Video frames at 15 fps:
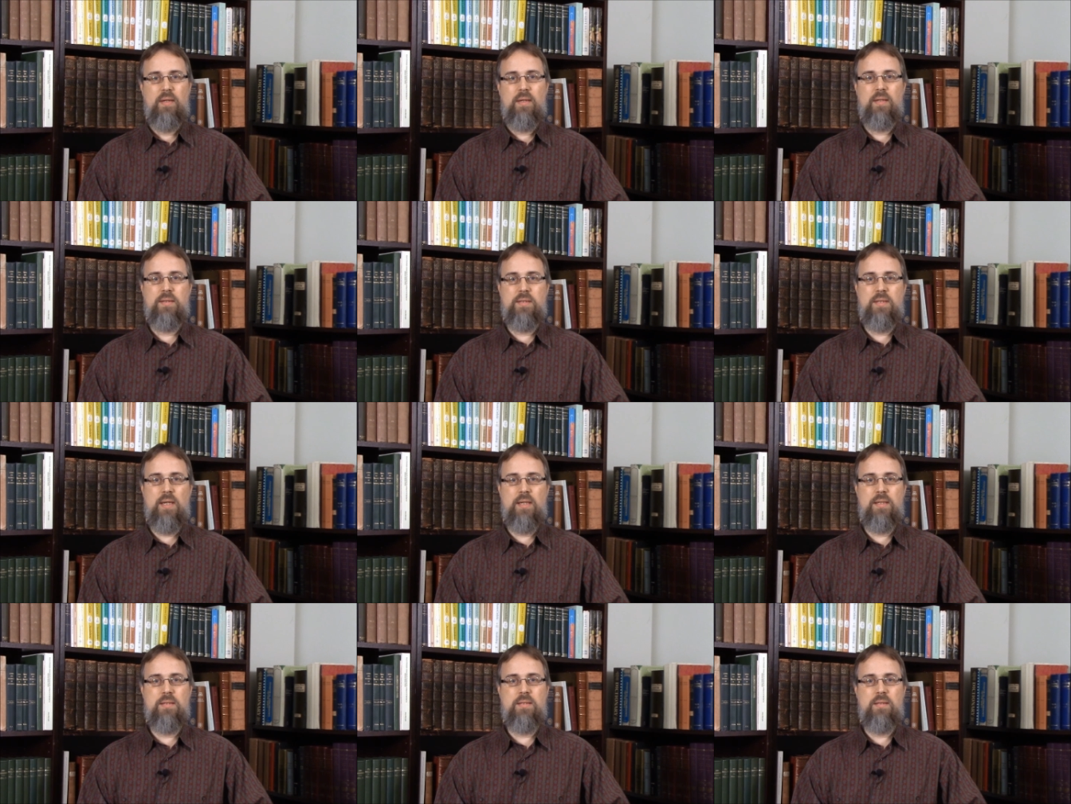It
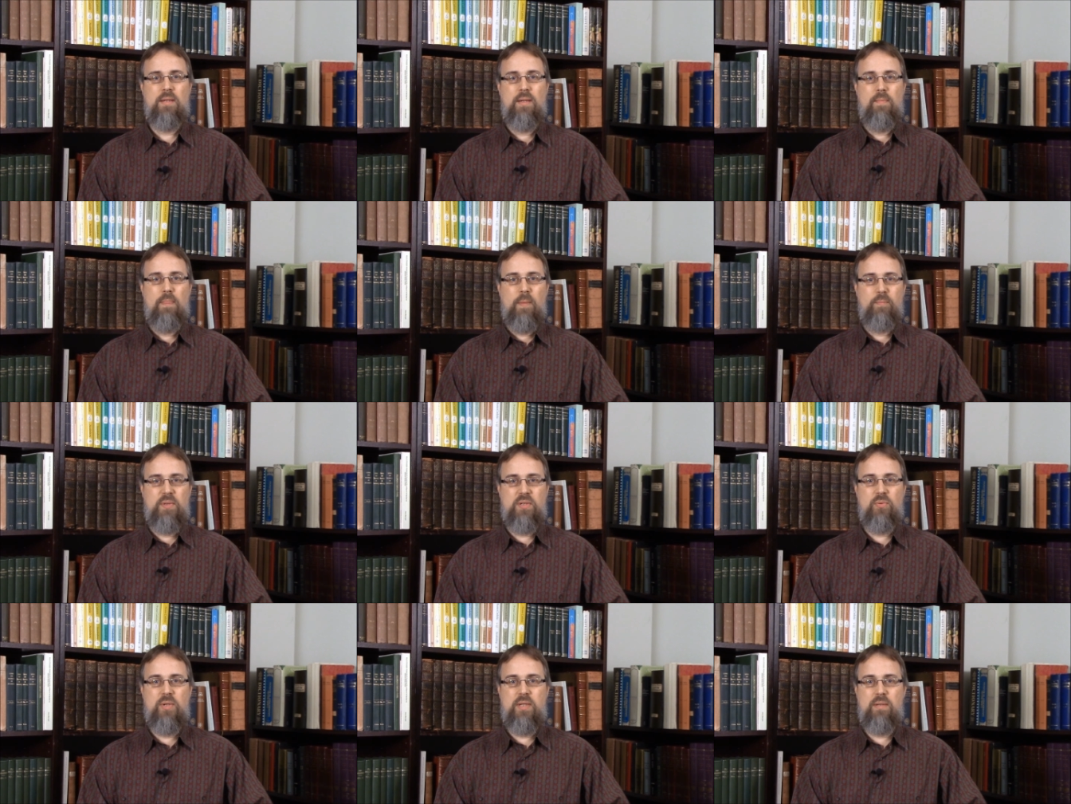says,
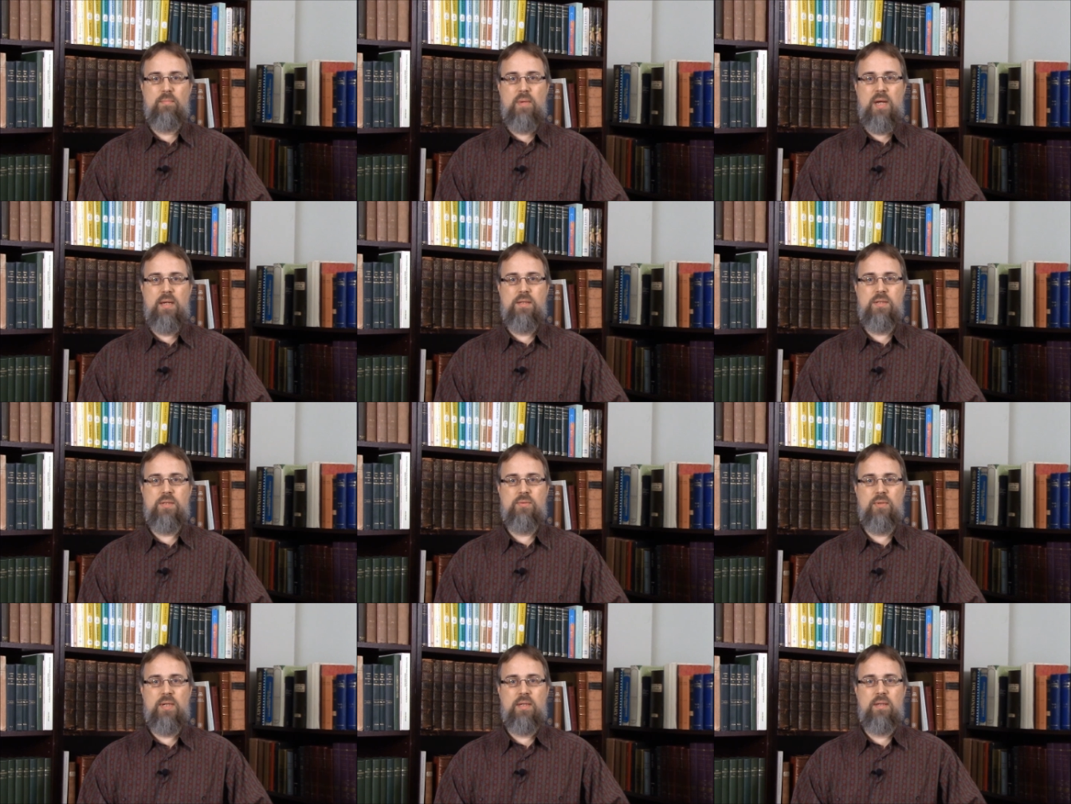"Between the main
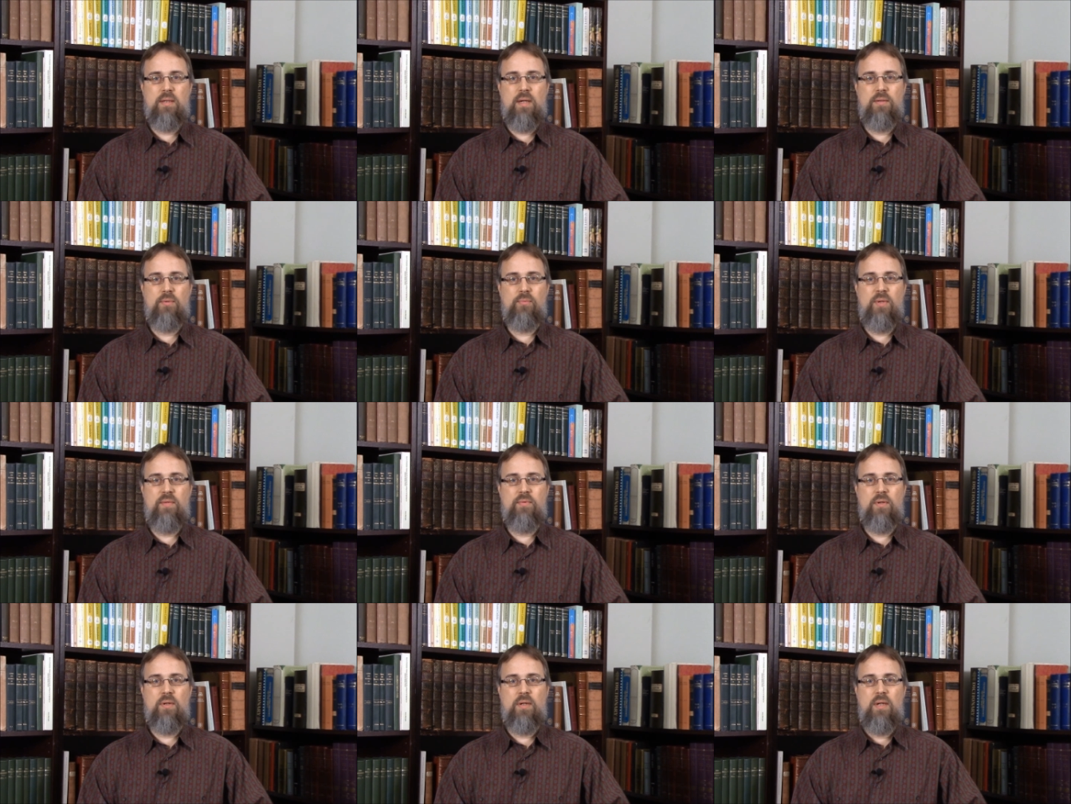street and the
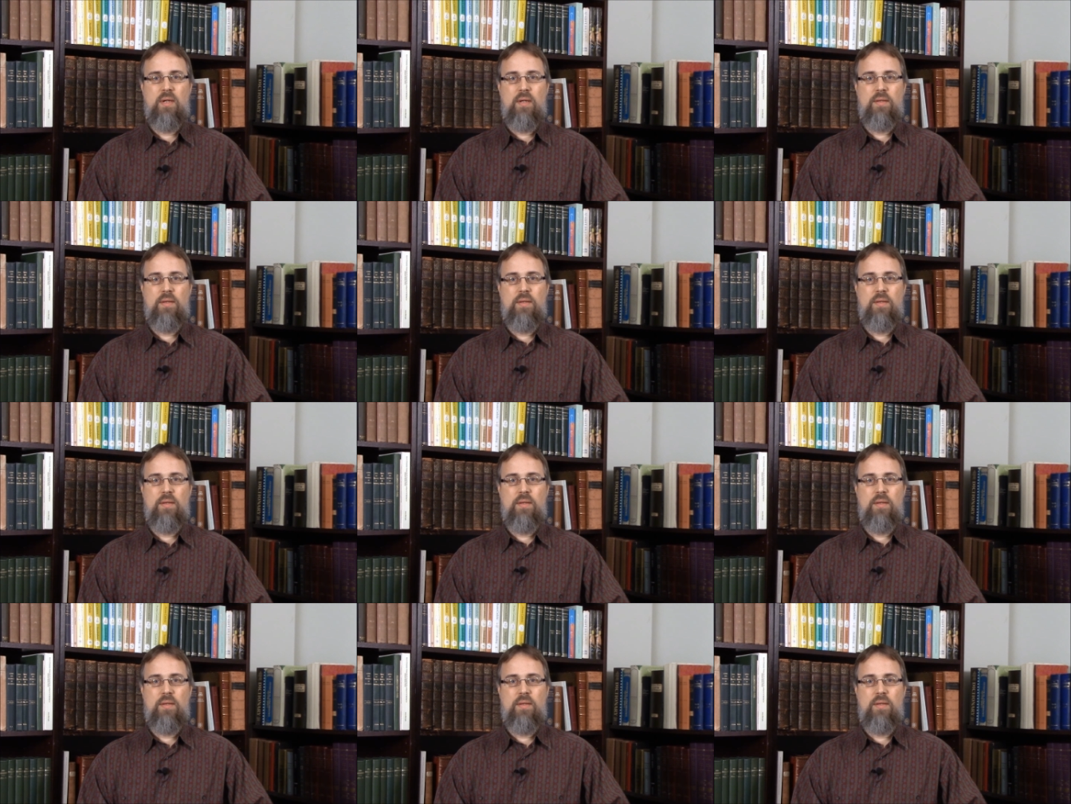river